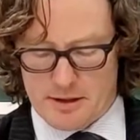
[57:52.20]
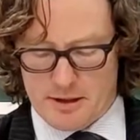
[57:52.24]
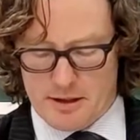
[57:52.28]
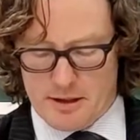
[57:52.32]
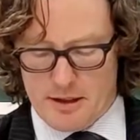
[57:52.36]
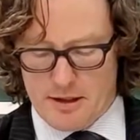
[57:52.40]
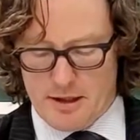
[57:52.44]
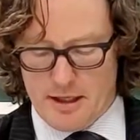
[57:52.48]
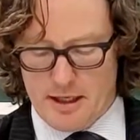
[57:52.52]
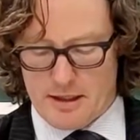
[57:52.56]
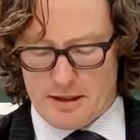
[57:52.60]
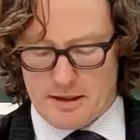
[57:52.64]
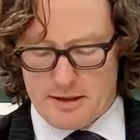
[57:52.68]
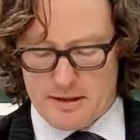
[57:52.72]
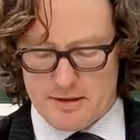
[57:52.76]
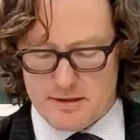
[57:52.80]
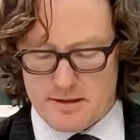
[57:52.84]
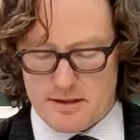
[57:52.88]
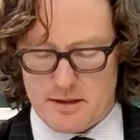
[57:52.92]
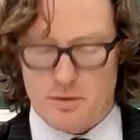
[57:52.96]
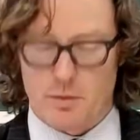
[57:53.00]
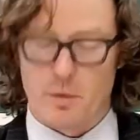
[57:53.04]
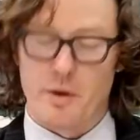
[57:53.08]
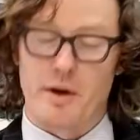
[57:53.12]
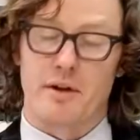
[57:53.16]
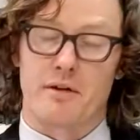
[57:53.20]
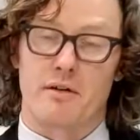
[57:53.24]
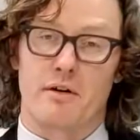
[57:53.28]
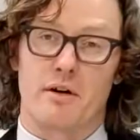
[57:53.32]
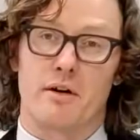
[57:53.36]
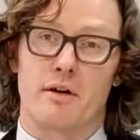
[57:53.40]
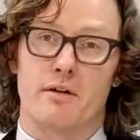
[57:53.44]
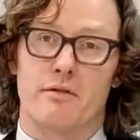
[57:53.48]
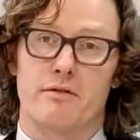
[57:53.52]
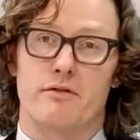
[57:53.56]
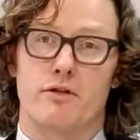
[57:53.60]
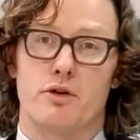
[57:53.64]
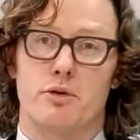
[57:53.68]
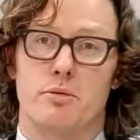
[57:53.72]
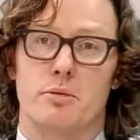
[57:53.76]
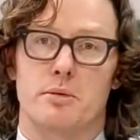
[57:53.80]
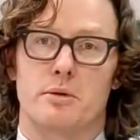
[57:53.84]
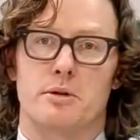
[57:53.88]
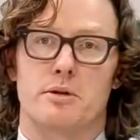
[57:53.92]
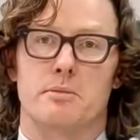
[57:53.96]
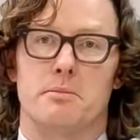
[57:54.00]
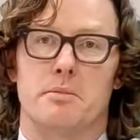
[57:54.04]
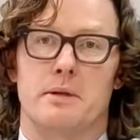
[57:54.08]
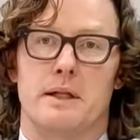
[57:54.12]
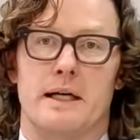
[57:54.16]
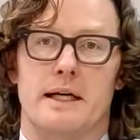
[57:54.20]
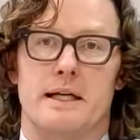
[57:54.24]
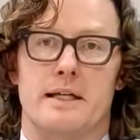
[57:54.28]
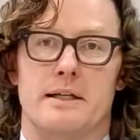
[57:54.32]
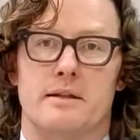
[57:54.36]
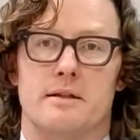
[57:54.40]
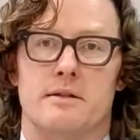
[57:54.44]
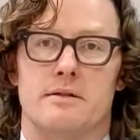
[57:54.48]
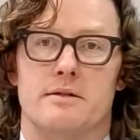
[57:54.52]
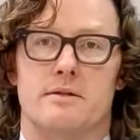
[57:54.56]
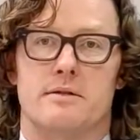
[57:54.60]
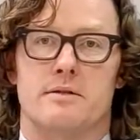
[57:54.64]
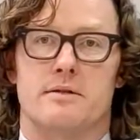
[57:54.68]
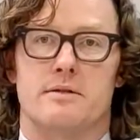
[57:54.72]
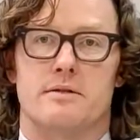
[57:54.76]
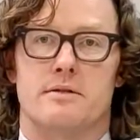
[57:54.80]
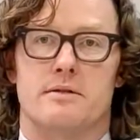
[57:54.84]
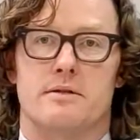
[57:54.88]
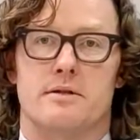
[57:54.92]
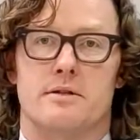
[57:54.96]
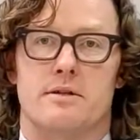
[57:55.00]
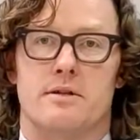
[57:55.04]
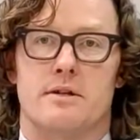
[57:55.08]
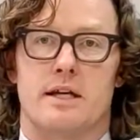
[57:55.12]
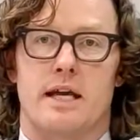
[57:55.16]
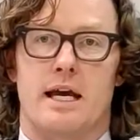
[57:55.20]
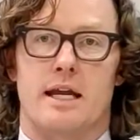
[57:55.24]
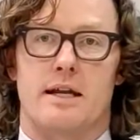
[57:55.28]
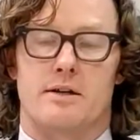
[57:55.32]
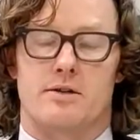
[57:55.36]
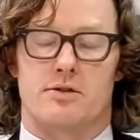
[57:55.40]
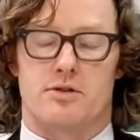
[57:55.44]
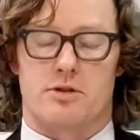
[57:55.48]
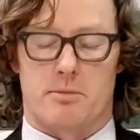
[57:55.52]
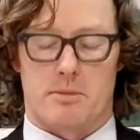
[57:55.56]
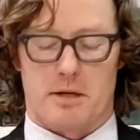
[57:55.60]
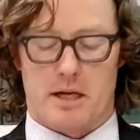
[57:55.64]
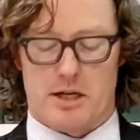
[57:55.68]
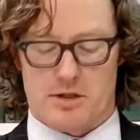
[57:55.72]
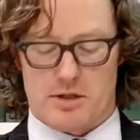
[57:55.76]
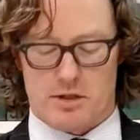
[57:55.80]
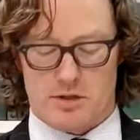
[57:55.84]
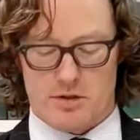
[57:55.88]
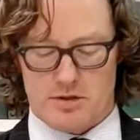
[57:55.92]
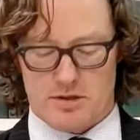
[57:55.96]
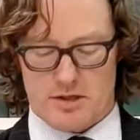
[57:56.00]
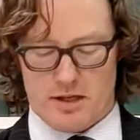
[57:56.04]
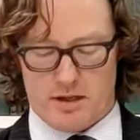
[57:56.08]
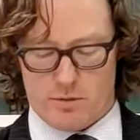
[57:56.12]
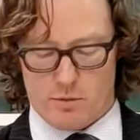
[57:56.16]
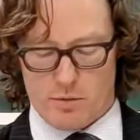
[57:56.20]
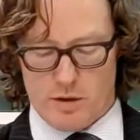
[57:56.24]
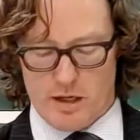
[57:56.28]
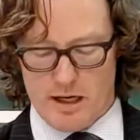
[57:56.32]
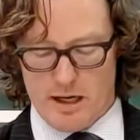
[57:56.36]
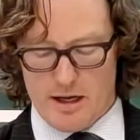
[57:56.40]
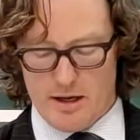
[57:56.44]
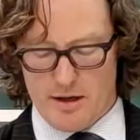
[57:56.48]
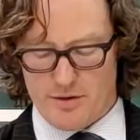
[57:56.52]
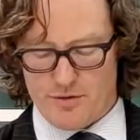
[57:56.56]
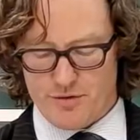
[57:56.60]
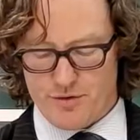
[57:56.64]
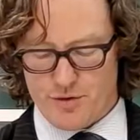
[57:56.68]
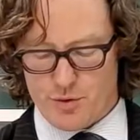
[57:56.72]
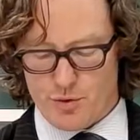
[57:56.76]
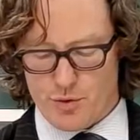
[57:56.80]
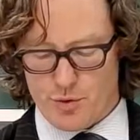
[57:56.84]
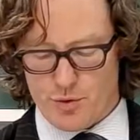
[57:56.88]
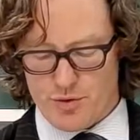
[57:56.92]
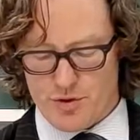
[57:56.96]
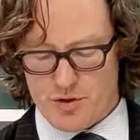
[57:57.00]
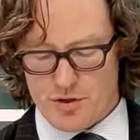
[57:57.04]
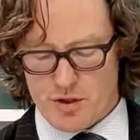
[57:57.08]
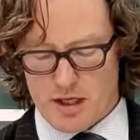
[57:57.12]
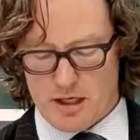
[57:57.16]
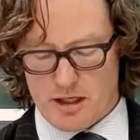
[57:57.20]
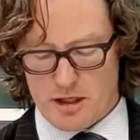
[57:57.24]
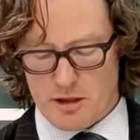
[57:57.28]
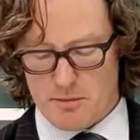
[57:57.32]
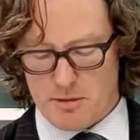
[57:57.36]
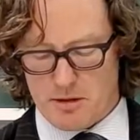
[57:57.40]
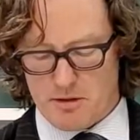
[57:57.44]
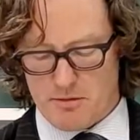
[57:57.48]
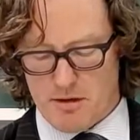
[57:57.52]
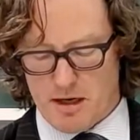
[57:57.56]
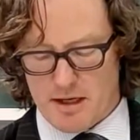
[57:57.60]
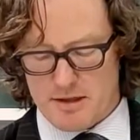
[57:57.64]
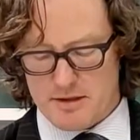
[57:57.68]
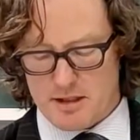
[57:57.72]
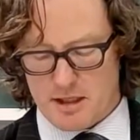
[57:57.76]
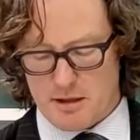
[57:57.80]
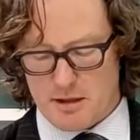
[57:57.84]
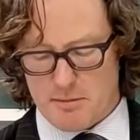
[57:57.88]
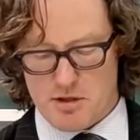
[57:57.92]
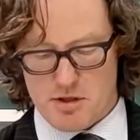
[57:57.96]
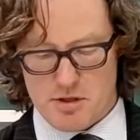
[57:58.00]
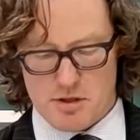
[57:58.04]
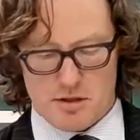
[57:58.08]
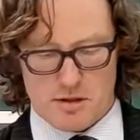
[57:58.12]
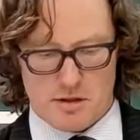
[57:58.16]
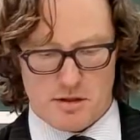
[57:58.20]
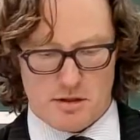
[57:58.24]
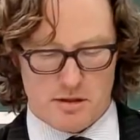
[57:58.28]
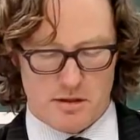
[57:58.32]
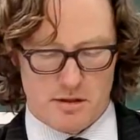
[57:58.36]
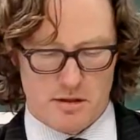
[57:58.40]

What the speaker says: then consider whether a formal complaint to the Anti-Discrimination New South Wales or Australian Human Rights Commission